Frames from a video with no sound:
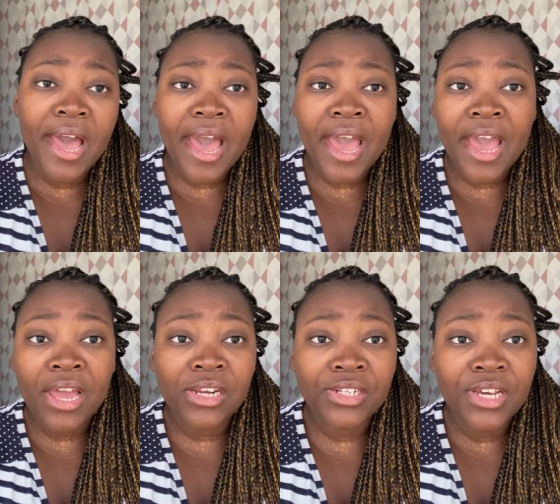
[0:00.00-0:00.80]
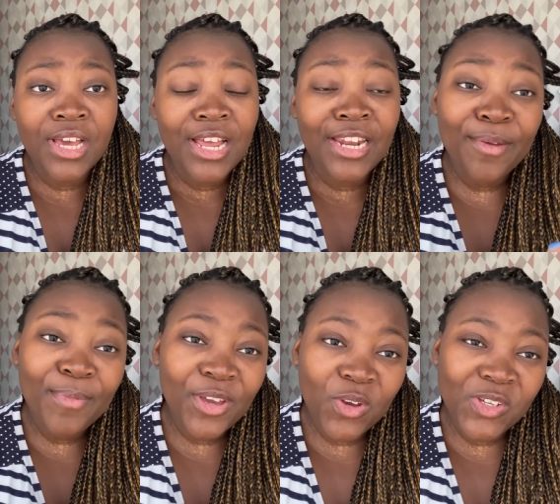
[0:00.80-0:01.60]
And let
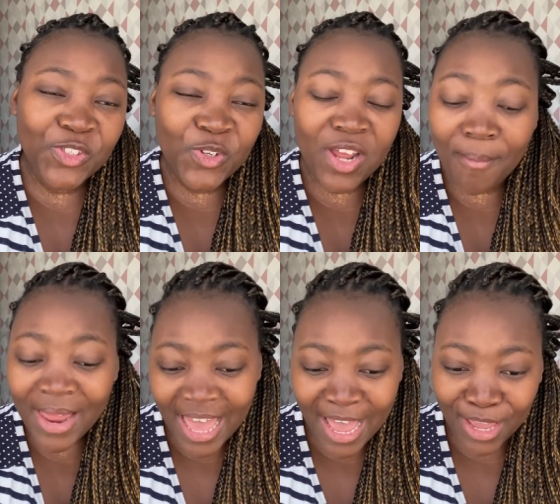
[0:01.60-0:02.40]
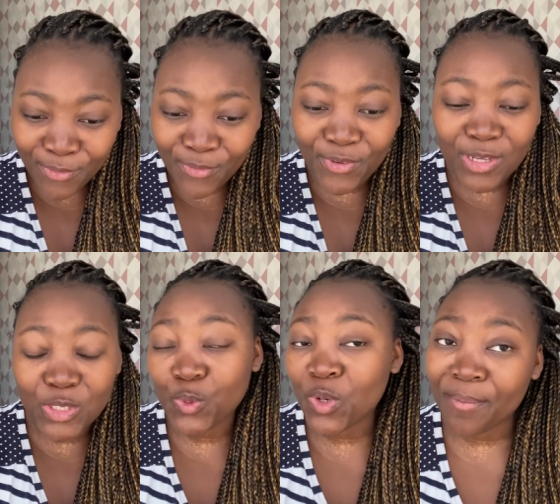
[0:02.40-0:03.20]
me go sort out my life,
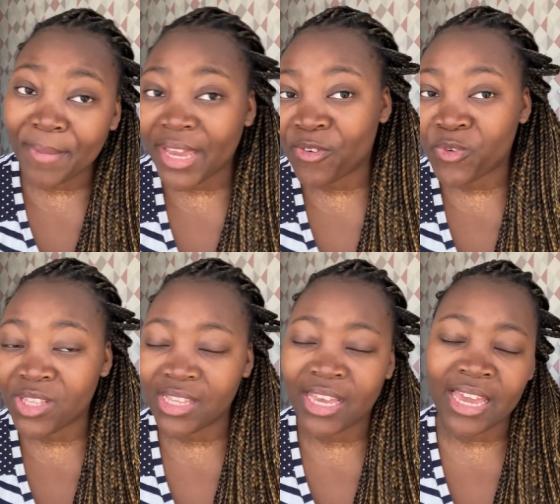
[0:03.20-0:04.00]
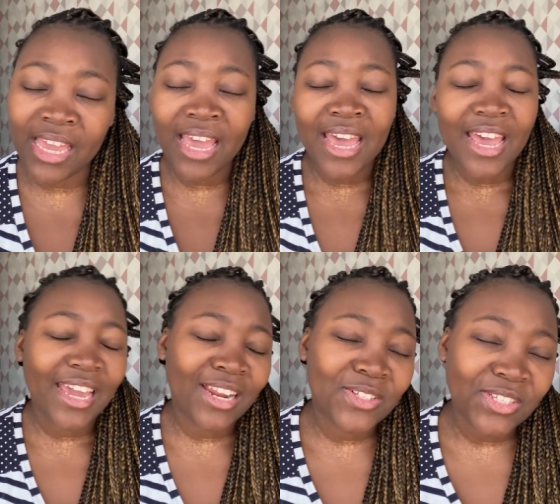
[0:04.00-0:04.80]
sort out my everything.
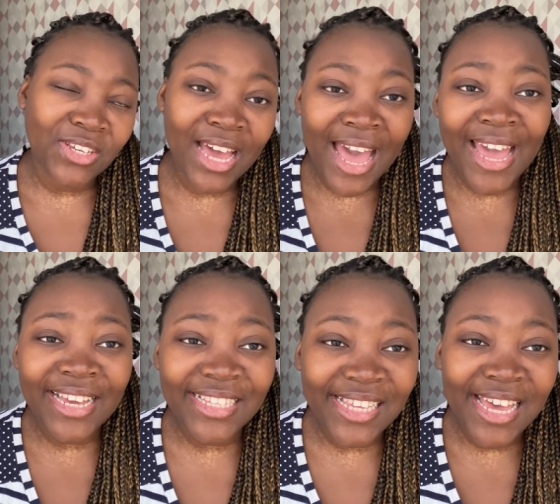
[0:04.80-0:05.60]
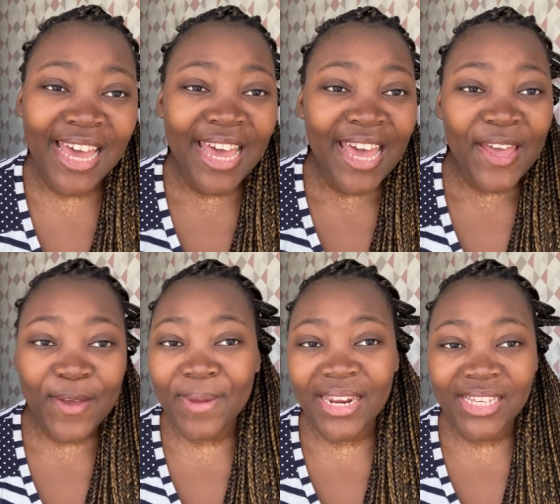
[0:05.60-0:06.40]
And I'll see you guys
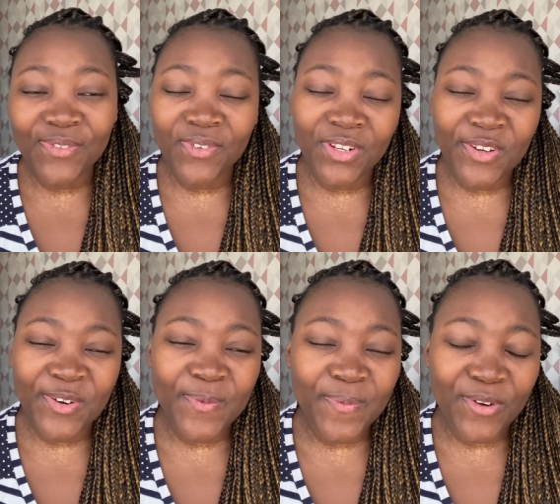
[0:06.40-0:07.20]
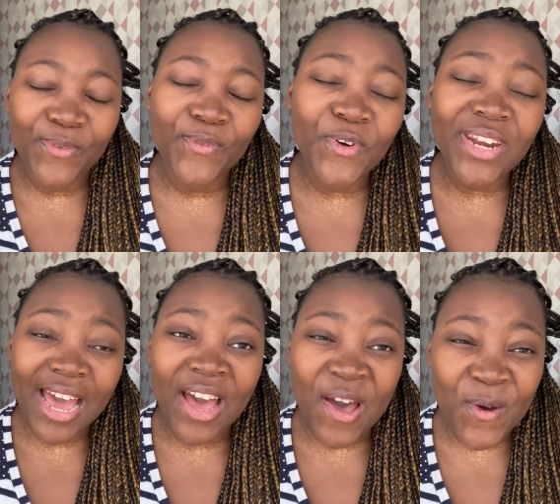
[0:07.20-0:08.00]
in my next video. But for
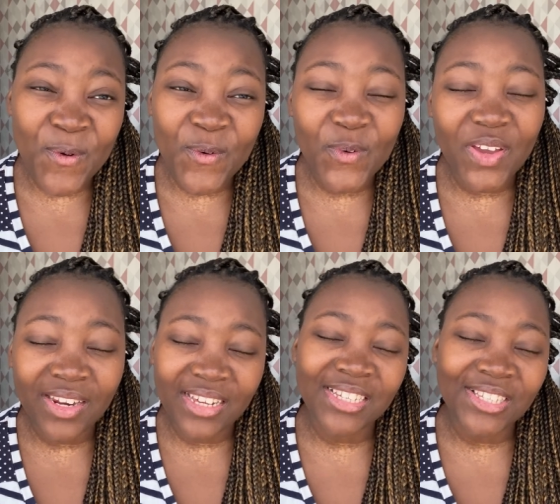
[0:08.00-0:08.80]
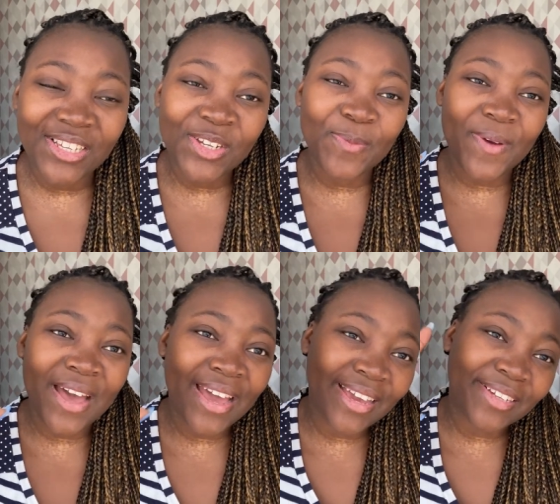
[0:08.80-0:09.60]
now, it is
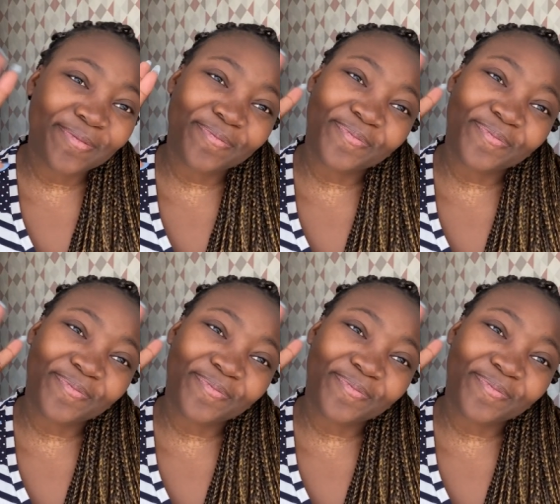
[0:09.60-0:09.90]
goodbye.